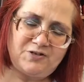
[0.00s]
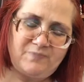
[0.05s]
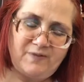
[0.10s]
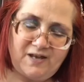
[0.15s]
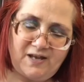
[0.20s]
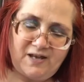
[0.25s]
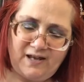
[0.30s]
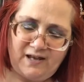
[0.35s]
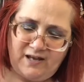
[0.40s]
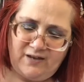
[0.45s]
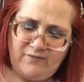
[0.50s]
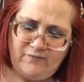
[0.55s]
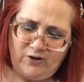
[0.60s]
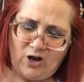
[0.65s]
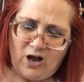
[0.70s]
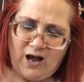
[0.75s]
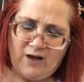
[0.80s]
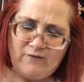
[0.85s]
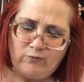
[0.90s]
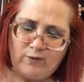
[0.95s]
to be, even
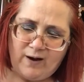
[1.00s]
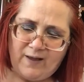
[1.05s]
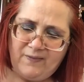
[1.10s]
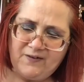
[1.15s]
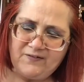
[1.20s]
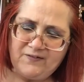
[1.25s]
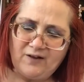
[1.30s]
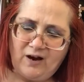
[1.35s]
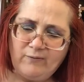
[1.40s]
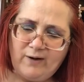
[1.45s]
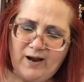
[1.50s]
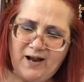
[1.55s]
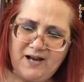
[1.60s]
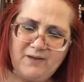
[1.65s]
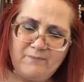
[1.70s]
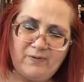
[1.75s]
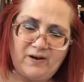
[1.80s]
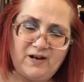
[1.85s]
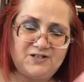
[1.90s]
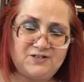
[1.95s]
I've read this
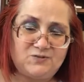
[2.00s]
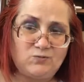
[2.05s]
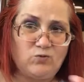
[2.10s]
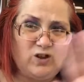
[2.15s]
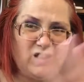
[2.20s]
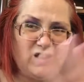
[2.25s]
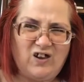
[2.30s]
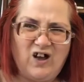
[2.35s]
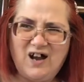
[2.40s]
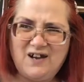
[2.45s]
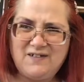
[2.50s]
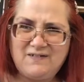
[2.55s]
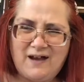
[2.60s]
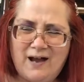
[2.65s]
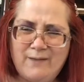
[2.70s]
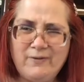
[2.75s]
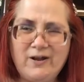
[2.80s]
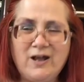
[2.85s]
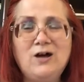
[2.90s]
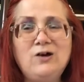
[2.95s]
already, but it's a long
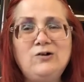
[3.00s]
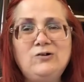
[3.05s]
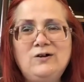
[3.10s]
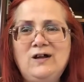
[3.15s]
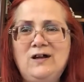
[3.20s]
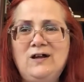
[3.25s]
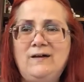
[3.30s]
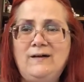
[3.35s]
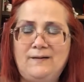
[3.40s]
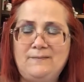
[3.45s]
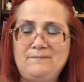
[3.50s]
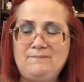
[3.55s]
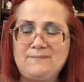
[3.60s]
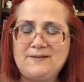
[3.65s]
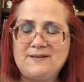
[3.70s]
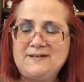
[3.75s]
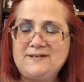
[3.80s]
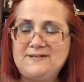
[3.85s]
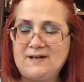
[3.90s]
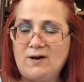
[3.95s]
time ago.
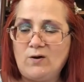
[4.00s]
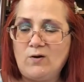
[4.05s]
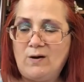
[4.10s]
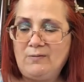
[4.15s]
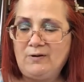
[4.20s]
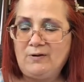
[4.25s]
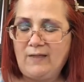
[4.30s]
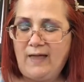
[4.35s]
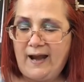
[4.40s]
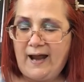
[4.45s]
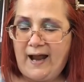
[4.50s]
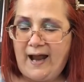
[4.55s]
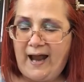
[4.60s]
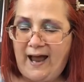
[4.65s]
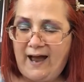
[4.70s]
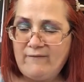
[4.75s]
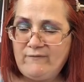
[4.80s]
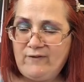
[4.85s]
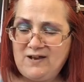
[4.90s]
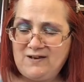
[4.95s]
So I'm glad I
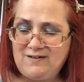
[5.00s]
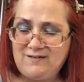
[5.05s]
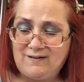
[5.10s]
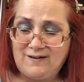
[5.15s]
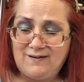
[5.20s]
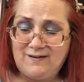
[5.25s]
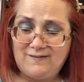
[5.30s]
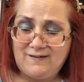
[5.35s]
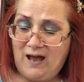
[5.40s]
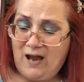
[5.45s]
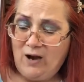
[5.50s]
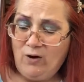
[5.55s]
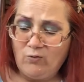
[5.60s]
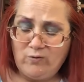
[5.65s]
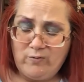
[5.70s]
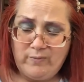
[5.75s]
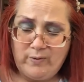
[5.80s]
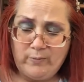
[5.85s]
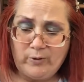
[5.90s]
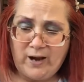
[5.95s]
have it because I don't
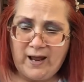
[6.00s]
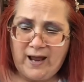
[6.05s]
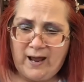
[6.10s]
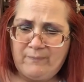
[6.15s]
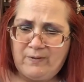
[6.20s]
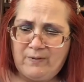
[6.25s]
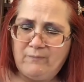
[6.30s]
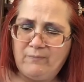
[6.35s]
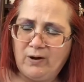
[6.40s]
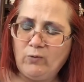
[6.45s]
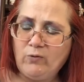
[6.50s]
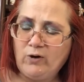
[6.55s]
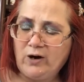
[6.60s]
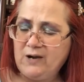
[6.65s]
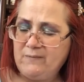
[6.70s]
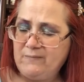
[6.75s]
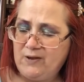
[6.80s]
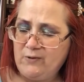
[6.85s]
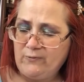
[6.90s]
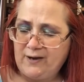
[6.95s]
remember what happened, but we're
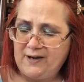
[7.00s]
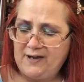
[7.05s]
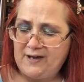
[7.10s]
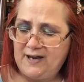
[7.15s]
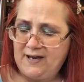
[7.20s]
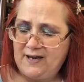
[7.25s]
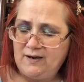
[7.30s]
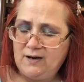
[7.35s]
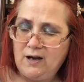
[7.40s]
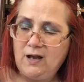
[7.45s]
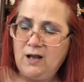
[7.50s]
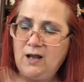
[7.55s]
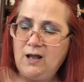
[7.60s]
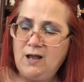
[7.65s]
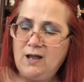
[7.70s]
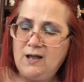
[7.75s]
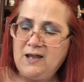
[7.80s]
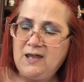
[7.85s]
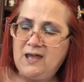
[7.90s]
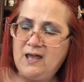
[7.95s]
going to be reading
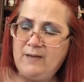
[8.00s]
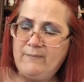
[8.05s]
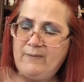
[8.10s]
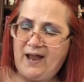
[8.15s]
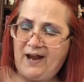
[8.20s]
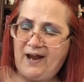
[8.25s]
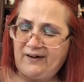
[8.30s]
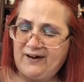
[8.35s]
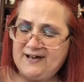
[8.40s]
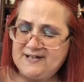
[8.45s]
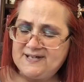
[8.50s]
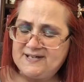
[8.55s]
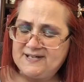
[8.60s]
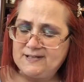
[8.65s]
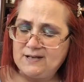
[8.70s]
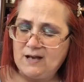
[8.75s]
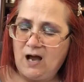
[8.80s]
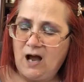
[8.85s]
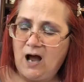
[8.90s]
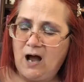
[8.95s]
Kim
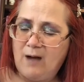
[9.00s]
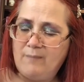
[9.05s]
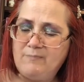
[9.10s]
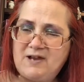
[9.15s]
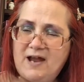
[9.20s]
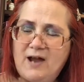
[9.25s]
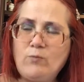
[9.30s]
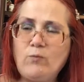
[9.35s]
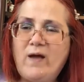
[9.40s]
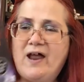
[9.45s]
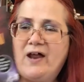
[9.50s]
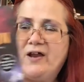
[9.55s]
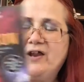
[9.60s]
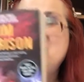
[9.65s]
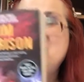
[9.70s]
Harris, um, Dead, Wit